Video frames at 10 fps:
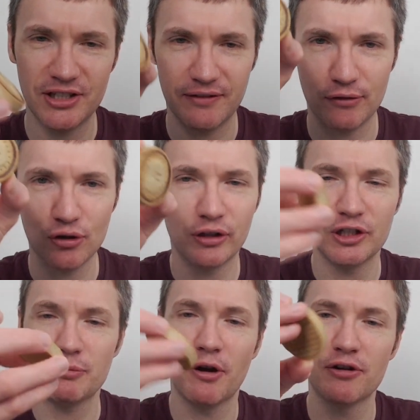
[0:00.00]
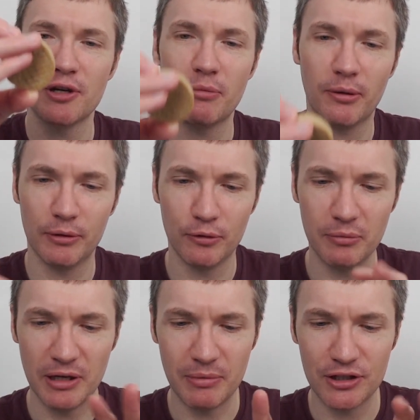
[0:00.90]
let's say if it was all exposed, it probably
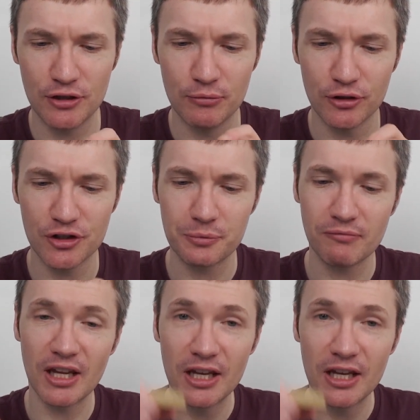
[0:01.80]
would be a bit too much.